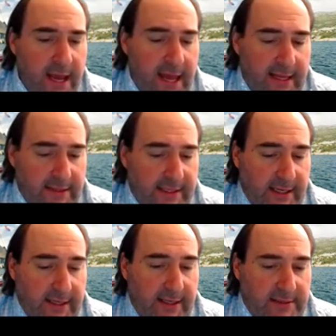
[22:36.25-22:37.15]
And I'll
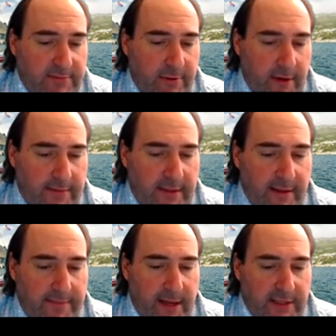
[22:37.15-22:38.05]
tell you, that's probably
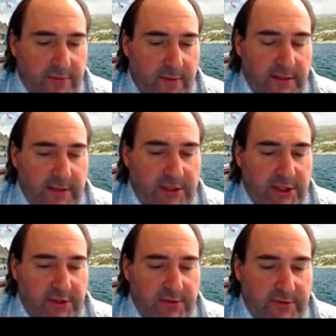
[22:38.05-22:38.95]
the best one to
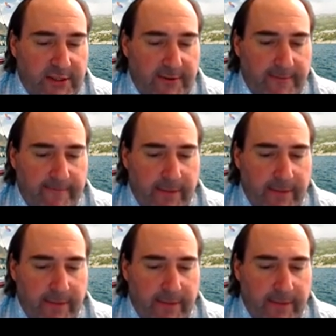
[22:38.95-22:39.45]
choose here.